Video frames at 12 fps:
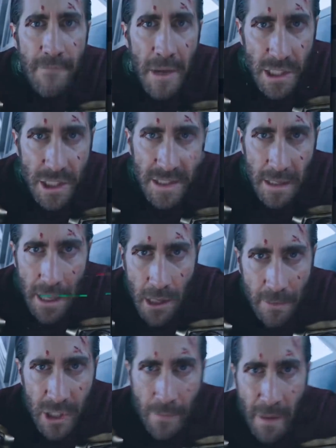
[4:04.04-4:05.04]
Will Jake
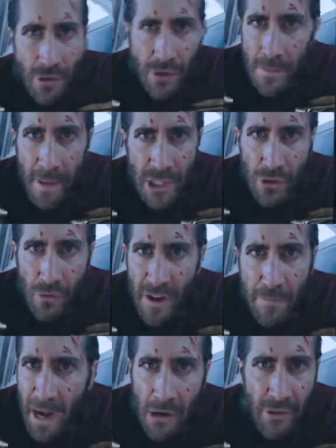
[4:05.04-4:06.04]
Gyllenhaal's Mysterio
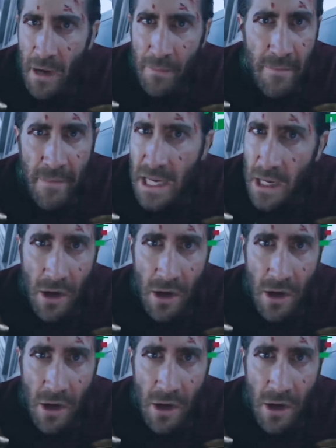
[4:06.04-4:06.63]
rise from the grave?